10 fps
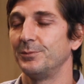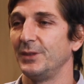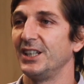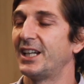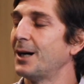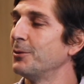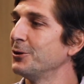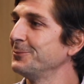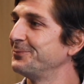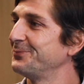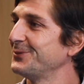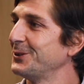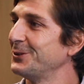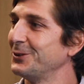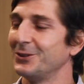In Cabo,
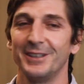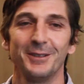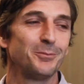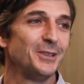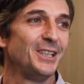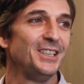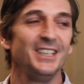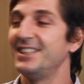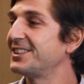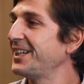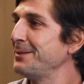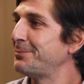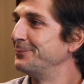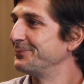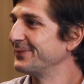in East Cape,
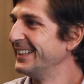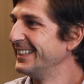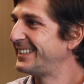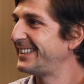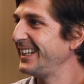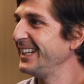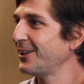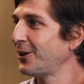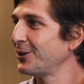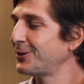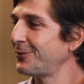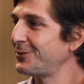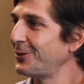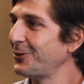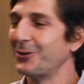selling a lot of
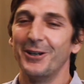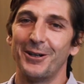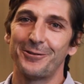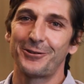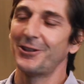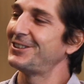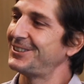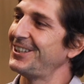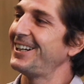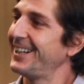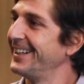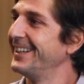lots there,